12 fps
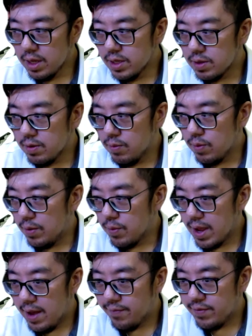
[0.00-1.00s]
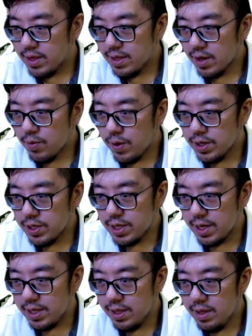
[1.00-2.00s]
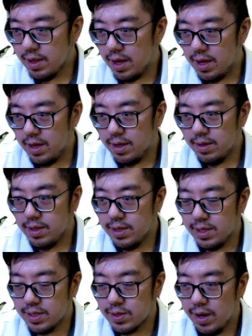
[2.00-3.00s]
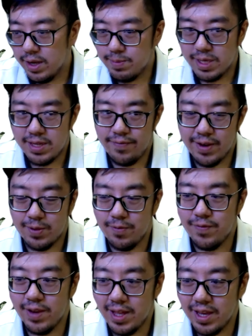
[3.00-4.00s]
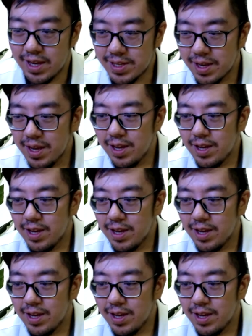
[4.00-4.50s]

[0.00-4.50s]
So we have another question. Uh, this is quite specific to Felix.